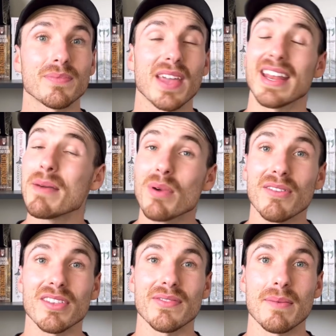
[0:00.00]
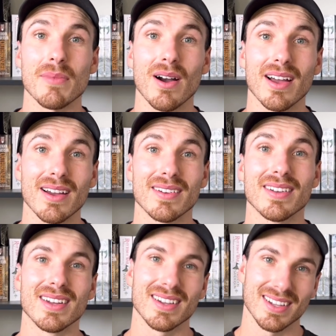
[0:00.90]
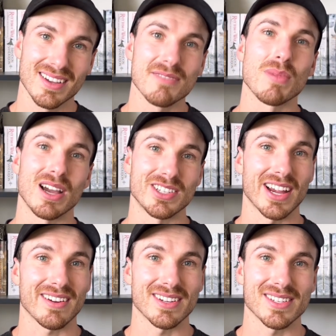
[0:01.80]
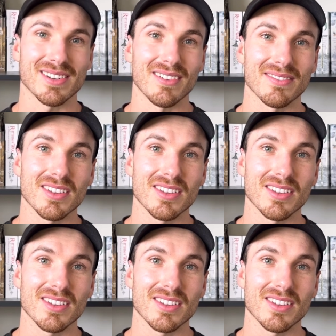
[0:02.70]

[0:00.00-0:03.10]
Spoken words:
and Empire of the Vampire by J. Kristoff.